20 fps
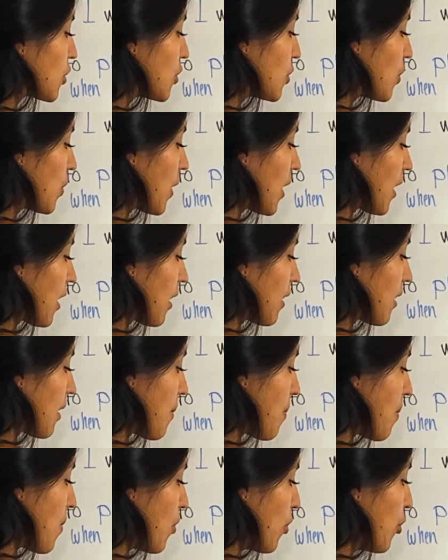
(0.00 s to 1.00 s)

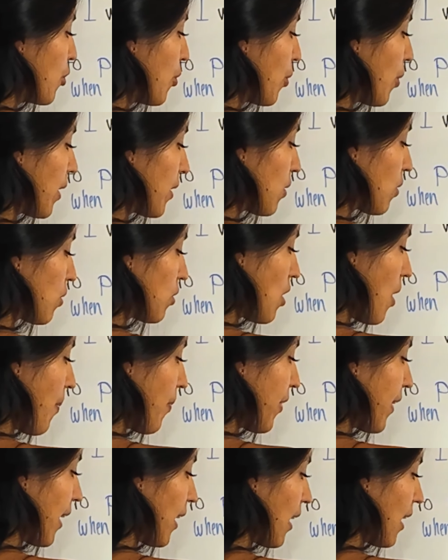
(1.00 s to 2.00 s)
doing
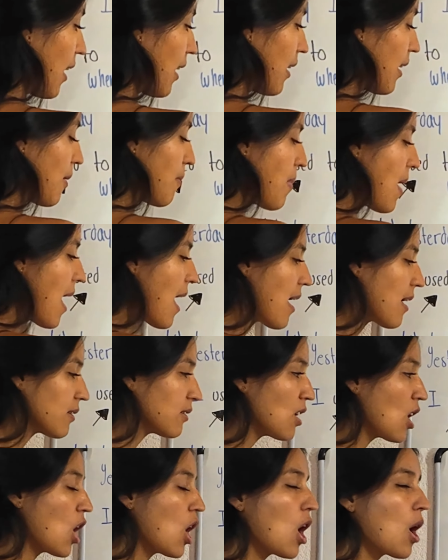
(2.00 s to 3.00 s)
something in the
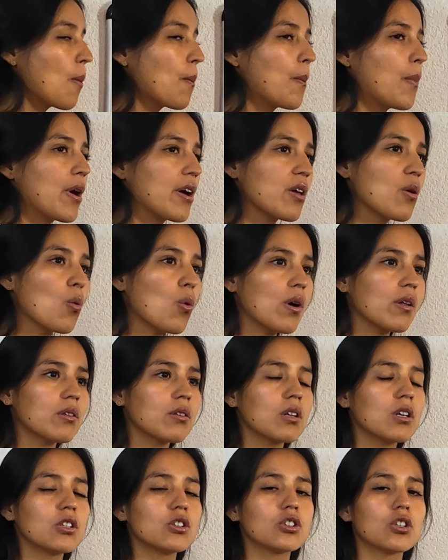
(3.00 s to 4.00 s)
past, but it
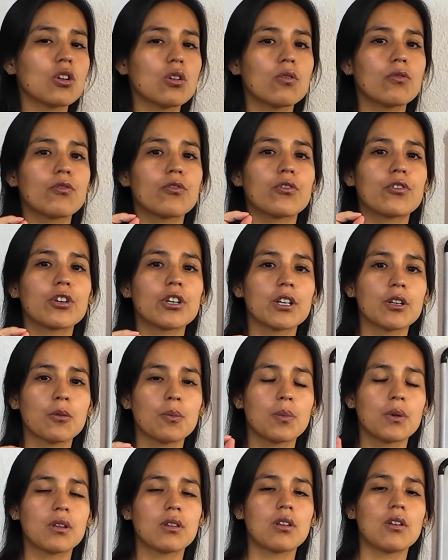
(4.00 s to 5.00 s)
wasn't just for a
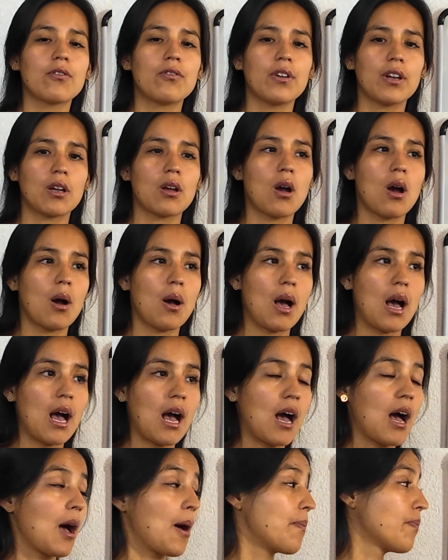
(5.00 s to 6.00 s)
specific
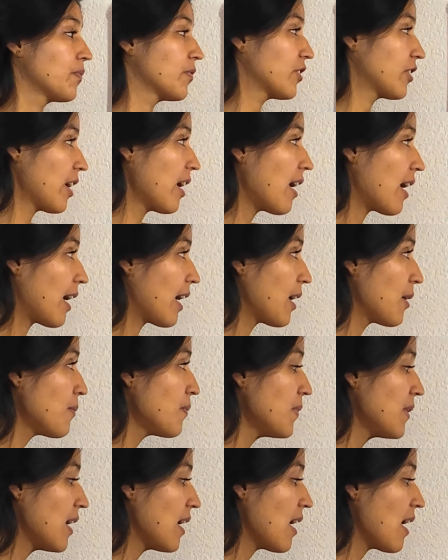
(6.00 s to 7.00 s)

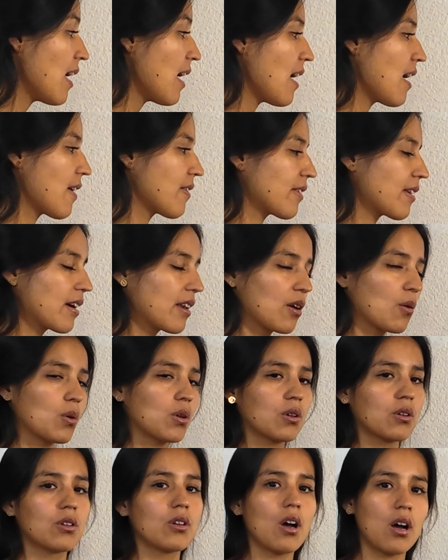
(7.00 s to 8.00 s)
time and then it
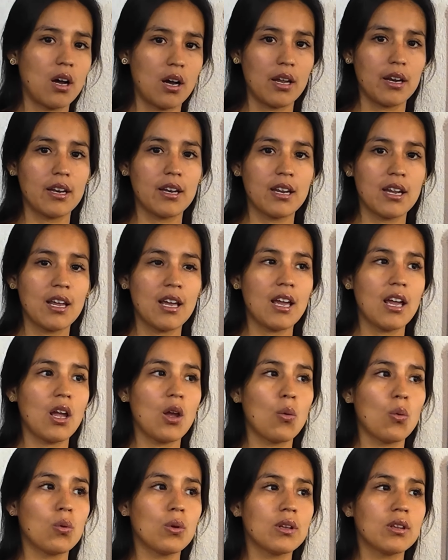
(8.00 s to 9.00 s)
was done.
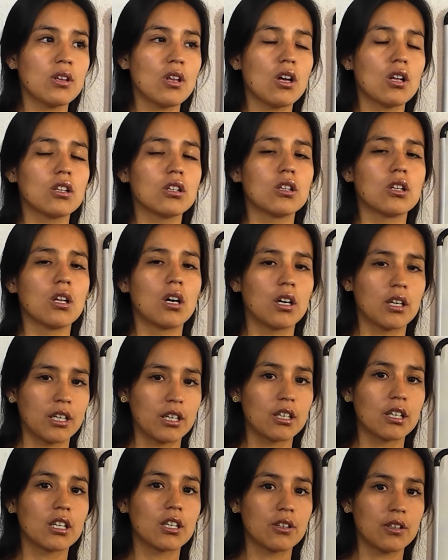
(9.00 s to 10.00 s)
It was
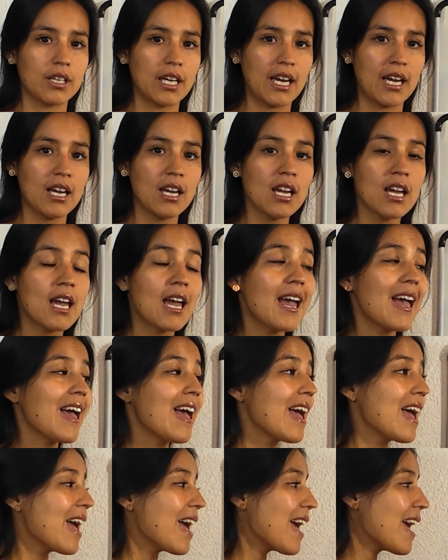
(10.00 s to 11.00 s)
longer, okay?
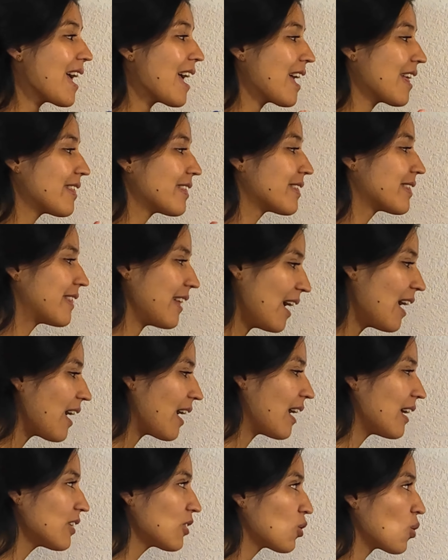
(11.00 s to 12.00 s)
And
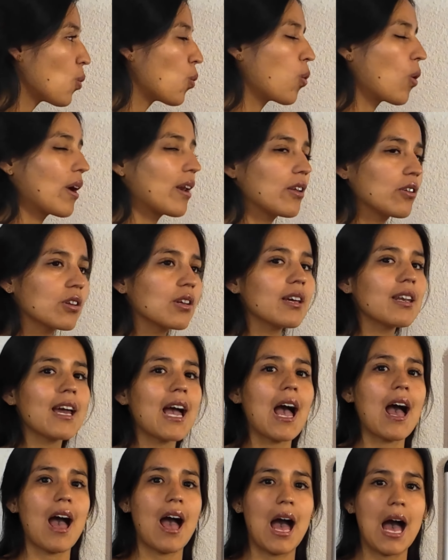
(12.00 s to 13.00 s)
that's what is
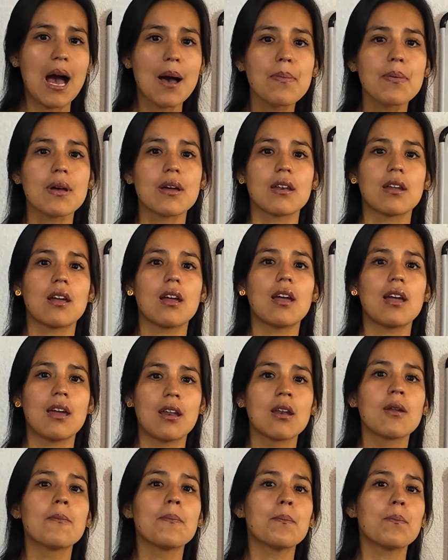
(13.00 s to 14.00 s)
gonna happen
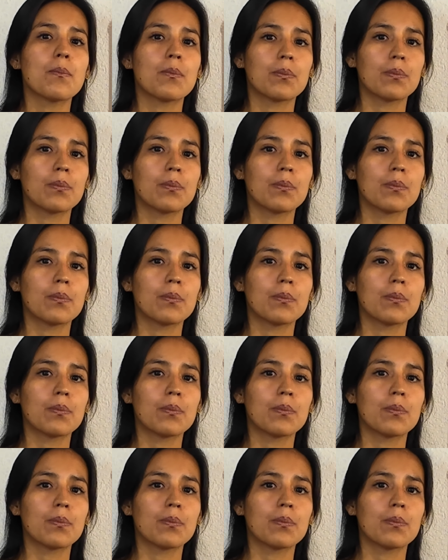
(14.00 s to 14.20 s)
in